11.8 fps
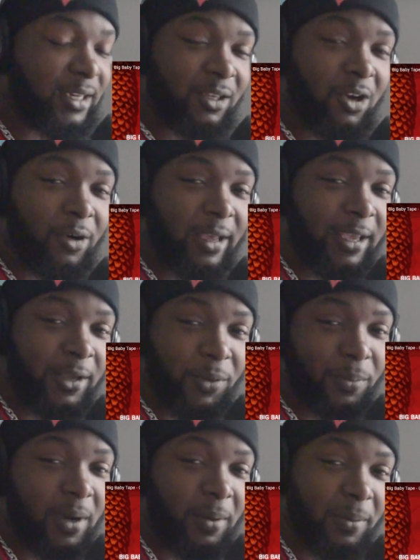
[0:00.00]
to go hit
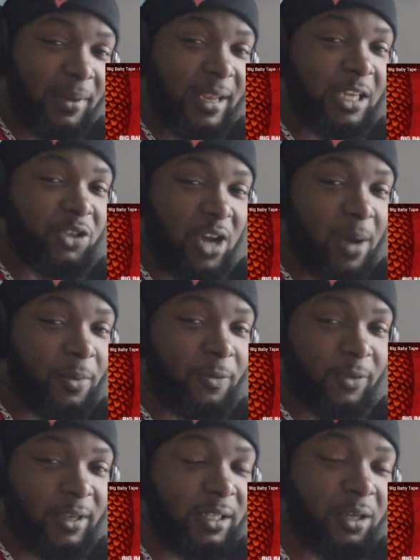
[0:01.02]
him up and be like, drop a
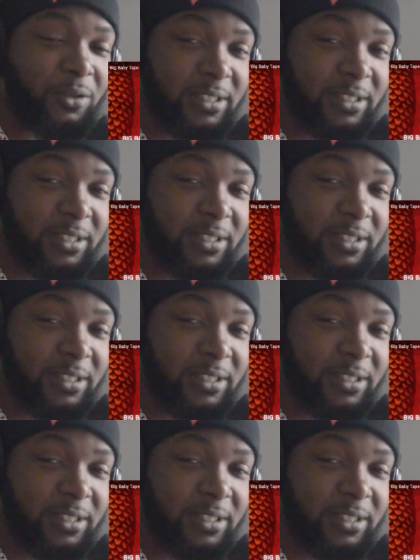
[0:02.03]
video.